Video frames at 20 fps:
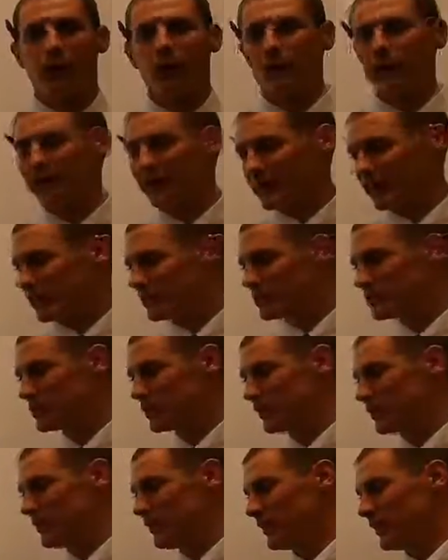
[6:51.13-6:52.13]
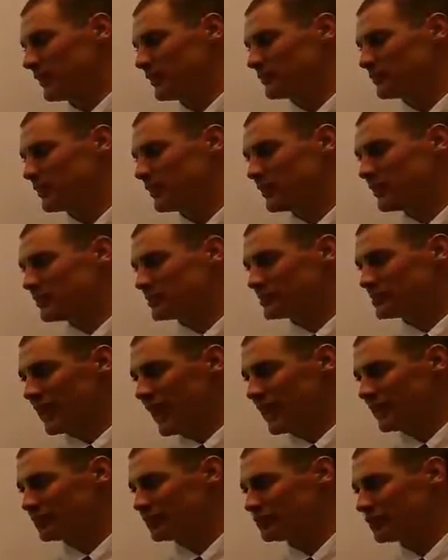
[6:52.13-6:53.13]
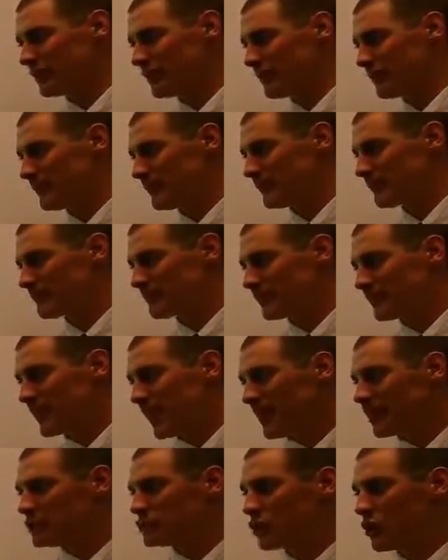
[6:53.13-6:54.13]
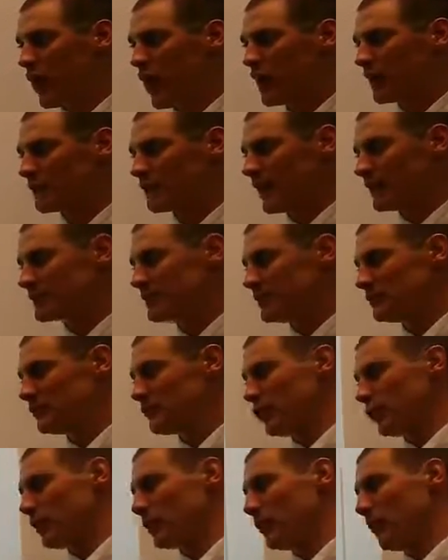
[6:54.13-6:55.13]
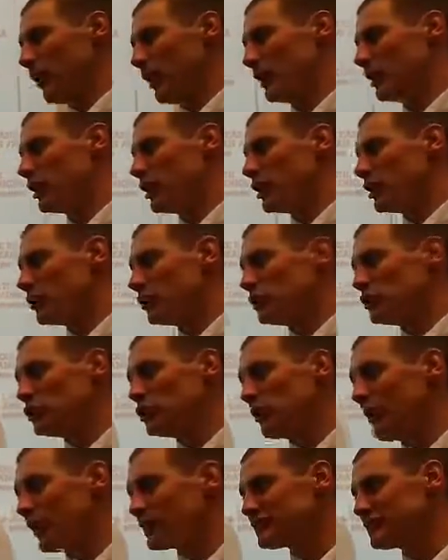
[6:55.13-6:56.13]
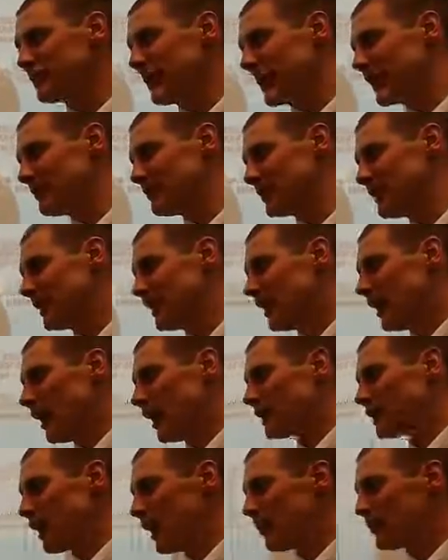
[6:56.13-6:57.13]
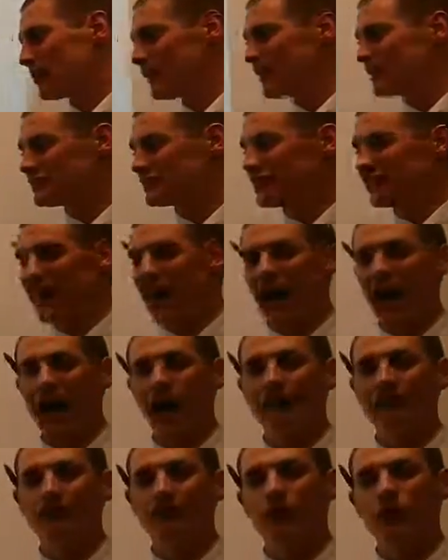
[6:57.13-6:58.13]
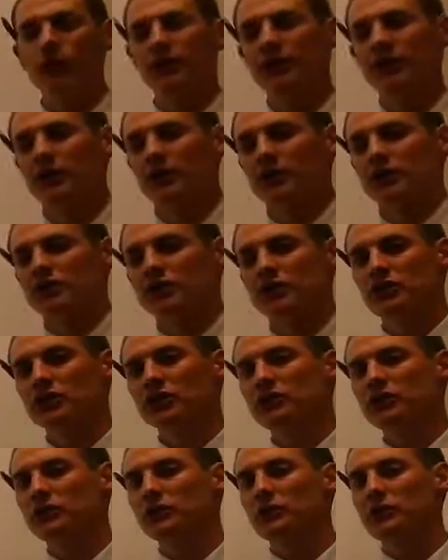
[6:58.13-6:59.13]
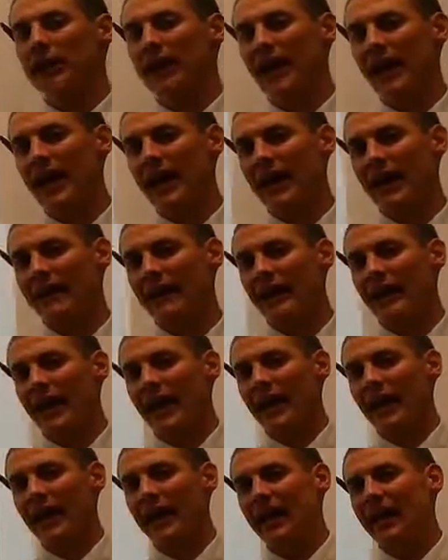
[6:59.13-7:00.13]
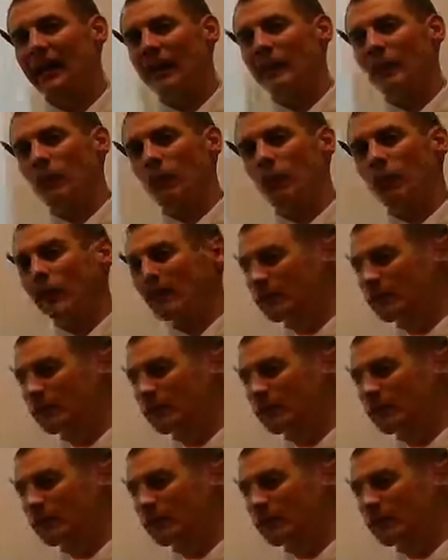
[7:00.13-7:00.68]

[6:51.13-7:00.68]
with each of these steps. In July of 1941, the U.S. Navy accompanies an envoy to the U.K., and what